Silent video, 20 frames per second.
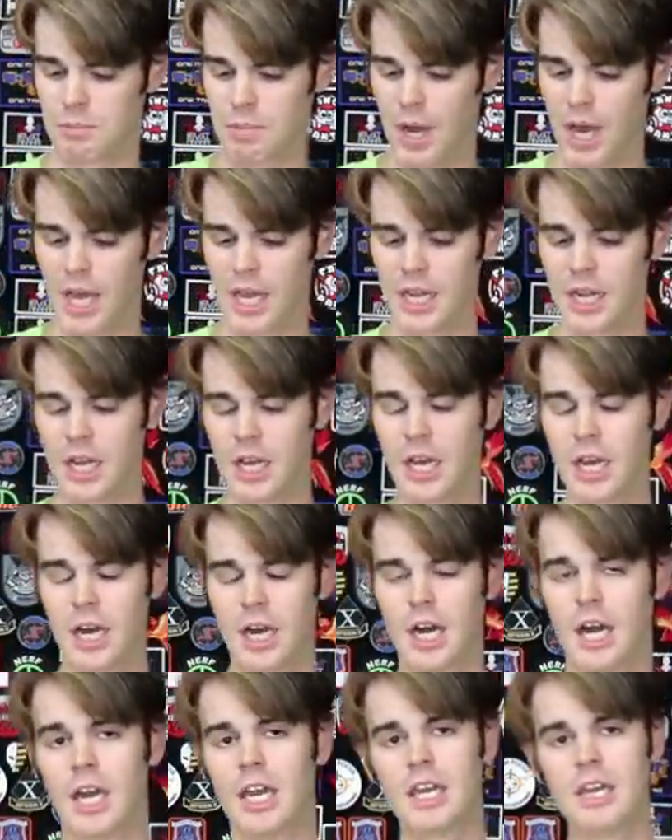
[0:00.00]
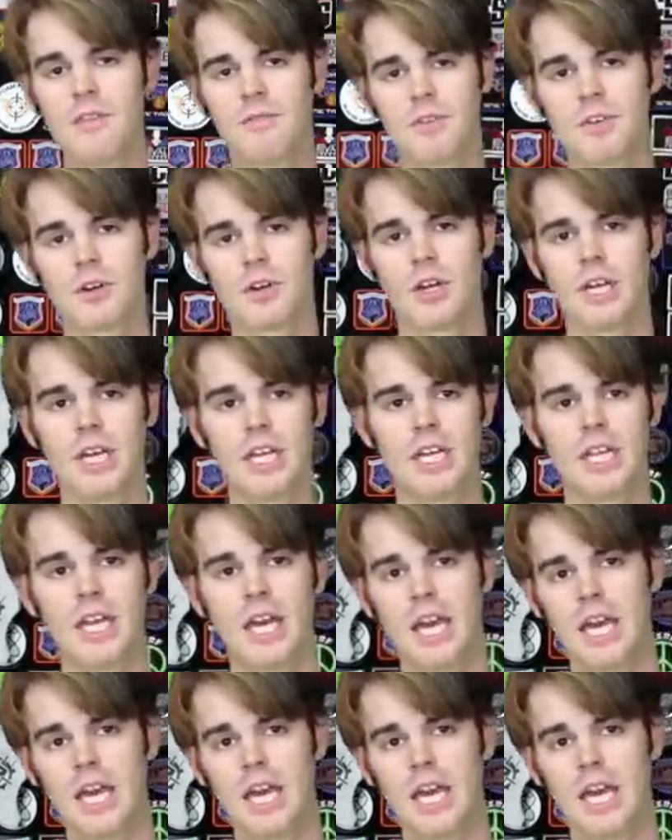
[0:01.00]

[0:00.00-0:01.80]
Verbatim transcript: But uh, if you're in